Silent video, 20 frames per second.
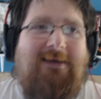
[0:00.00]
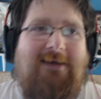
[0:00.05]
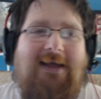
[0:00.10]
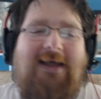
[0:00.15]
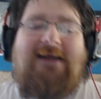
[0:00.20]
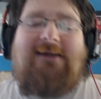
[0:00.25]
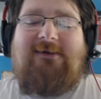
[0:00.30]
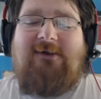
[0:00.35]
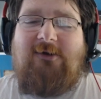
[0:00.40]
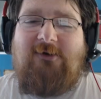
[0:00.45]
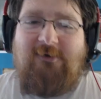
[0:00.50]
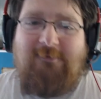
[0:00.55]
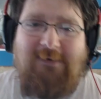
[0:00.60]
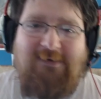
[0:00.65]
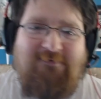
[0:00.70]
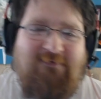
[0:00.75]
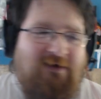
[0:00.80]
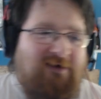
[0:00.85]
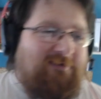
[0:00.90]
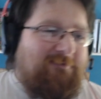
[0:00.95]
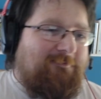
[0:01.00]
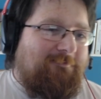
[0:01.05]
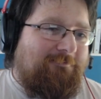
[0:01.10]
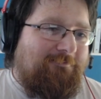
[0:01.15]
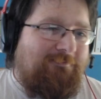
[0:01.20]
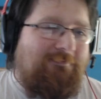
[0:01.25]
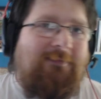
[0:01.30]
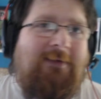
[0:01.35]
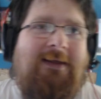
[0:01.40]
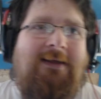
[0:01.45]
It's going to be fun.
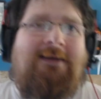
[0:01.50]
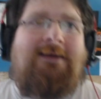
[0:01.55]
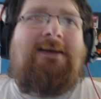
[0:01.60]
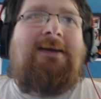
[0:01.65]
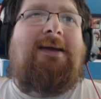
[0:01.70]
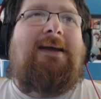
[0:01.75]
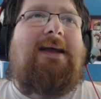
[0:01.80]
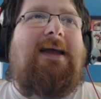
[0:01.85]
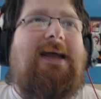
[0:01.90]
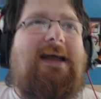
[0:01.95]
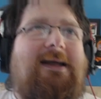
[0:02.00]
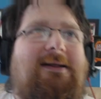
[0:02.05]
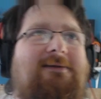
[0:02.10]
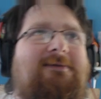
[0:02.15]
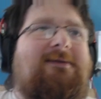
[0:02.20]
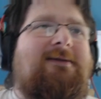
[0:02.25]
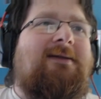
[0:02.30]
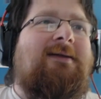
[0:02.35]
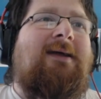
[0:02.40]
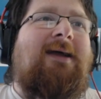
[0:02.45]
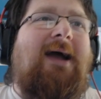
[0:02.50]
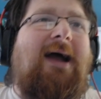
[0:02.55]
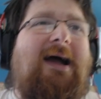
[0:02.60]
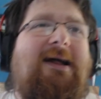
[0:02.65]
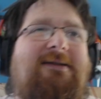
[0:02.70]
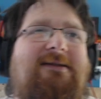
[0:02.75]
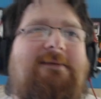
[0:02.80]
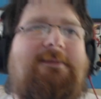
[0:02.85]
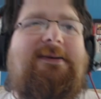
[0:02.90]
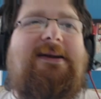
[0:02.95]
It
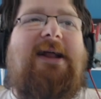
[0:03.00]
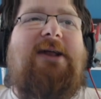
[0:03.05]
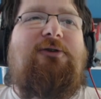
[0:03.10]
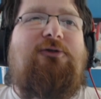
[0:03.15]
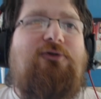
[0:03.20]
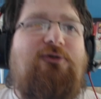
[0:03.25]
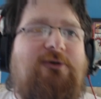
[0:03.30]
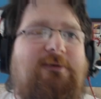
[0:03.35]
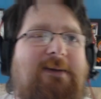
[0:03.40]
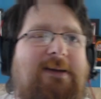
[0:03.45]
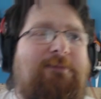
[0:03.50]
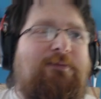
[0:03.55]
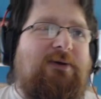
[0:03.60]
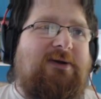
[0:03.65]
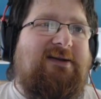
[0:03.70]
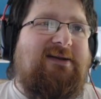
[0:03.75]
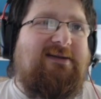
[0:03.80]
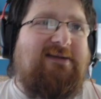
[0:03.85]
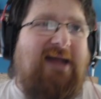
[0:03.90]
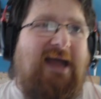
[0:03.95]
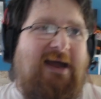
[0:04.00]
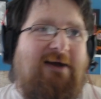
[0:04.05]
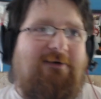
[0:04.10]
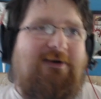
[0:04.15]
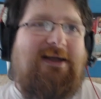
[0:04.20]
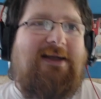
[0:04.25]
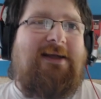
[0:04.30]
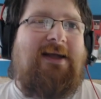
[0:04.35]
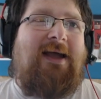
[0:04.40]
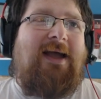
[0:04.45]
has the potential to be pretty
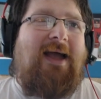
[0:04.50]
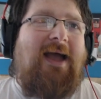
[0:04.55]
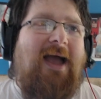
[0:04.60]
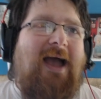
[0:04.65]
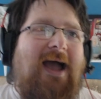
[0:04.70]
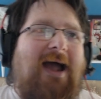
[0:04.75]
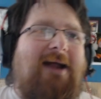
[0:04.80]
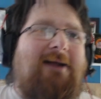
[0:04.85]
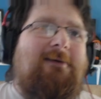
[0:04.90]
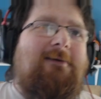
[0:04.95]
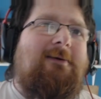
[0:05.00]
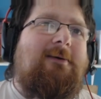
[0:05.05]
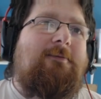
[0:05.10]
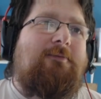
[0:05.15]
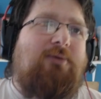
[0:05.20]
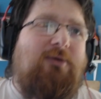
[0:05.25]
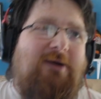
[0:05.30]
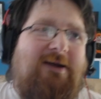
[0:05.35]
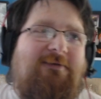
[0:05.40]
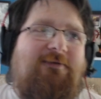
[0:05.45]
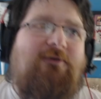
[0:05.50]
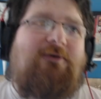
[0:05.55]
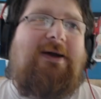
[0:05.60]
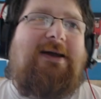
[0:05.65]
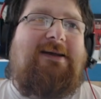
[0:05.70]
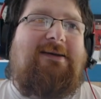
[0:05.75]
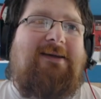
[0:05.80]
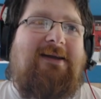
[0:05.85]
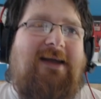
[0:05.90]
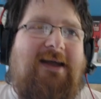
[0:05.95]
scary.
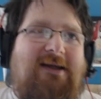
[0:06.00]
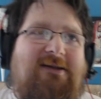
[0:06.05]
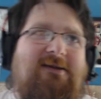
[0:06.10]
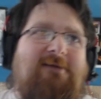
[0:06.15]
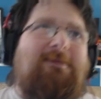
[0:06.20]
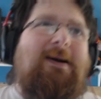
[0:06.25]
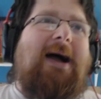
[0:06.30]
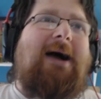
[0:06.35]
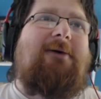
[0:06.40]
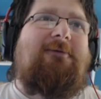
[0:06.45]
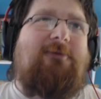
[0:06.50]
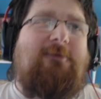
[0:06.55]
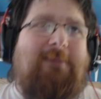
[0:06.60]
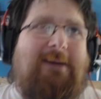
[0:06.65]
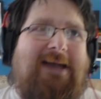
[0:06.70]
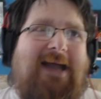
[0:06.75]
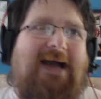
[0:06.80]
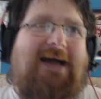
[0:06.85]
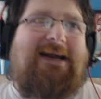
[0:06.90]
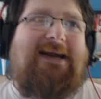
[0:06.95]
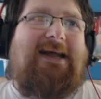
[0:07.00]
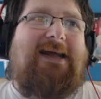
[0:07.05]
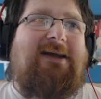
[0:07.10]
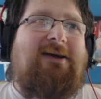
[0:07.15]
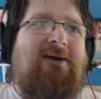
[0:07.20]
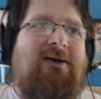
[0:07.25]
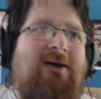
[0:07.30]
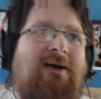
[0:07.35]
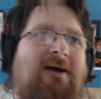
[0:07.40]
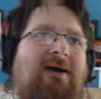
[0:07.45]
Proliferate is a powerful mechanic.
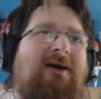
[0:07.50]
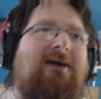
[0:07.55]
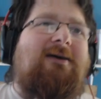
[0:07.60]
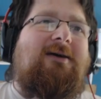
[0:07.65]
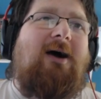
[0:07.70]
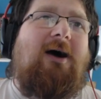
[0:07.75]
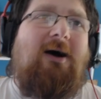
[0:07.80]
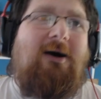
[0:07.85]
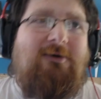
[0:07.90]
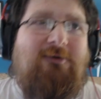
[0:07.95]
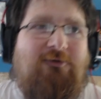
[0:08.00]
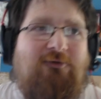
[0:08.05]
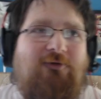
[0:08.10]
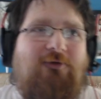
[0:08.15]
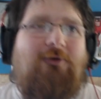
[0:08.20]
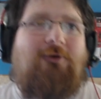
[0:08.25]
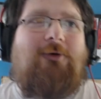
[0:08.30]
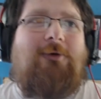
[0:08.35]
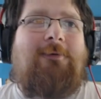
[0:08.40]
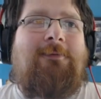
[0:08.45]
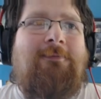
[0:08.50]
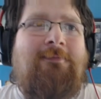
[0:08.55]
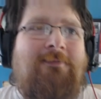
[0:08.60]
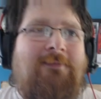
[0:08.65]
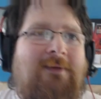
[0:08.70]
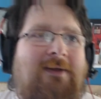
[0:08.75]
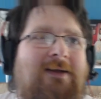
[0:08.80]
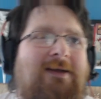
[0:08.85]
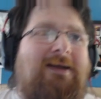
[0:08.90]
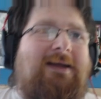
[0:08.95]
Card draw
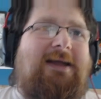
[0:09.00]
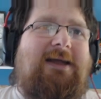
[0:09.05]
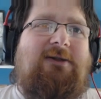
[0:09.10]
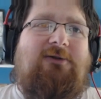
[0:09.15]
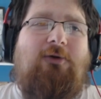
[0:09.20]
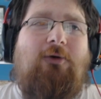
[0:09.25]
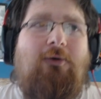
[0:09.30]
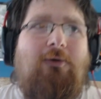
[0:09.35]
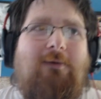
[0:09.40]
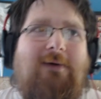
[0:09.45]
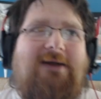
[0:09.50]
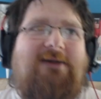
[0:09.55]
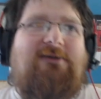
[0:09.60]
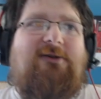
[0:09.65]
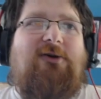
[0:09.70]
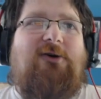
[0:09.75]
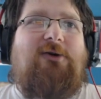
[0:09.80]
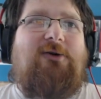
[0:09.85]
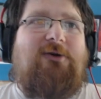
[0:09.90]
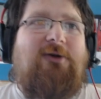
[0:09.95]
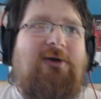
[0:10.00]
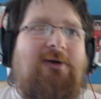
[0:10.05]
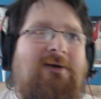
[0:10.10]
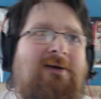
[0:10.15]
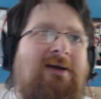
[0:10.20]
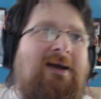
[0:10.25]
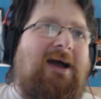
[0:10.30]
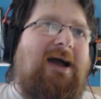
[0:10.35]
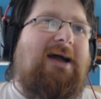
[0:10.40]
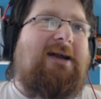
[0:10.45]
is always good,
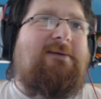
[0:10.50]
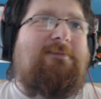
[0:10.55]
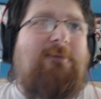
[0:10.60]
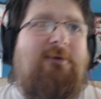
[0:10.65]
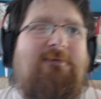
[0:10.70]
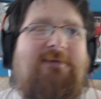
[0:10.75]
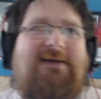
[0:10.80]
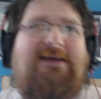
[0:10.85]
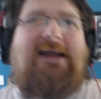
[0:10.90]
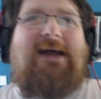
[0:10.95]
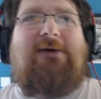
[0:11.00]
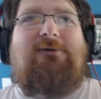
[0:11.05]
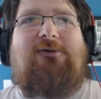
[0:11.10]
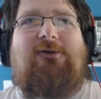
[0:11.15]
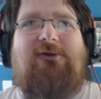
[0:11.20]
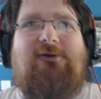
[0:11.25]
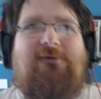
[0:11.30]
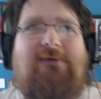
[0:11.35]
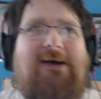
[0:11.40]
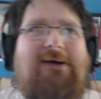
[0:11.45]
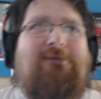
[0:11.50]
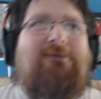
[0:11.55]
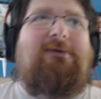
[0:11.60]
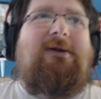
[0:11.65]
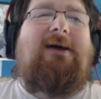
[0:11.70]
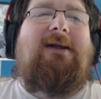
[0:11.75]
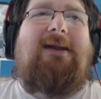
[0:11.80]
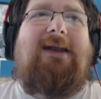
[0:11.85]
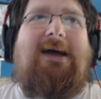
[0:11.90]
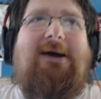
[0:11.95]
and moving counters around
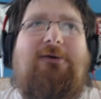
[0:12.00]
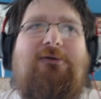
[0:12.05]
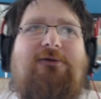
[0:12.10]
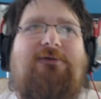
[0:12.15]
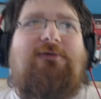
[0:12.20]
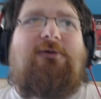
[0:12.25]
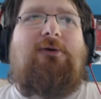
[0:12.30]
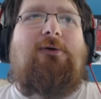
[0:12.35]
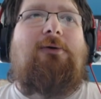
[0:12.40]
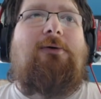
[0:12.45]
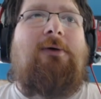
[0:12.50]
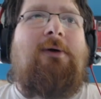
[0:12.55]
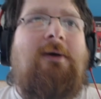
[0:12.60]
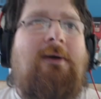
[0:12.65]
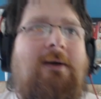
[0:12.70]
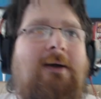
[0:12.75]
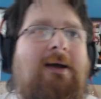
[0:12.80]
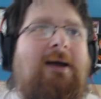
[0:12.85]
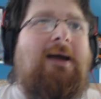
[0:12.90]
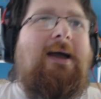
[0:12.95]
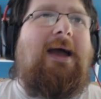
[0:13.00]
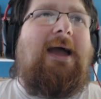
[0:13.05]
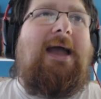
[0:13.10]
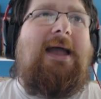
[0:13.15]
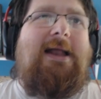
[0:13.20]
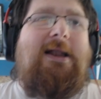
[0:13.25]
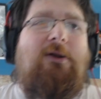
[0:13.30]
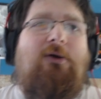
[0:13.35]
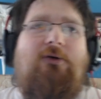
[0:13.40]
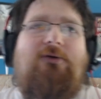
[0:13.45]
allows for
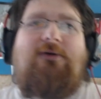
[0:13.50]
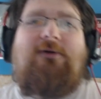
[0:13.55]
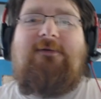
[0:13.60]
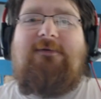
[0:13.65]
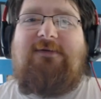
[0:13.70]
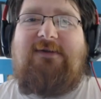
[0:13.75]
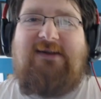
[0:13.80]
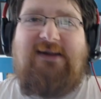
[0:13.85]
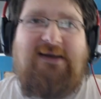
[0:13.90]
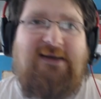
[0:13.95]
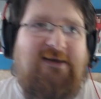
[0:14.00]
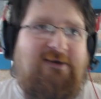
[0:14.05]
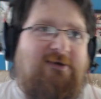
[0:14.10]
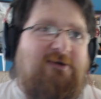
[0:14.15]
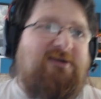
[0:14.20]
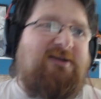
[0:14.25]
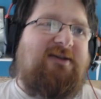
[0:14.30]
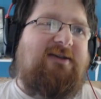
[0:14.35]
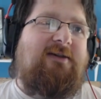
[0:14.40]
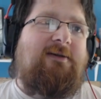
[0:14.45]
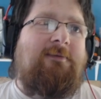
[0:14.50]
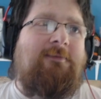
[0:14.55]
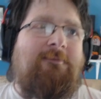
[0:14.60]
a lot of silliness.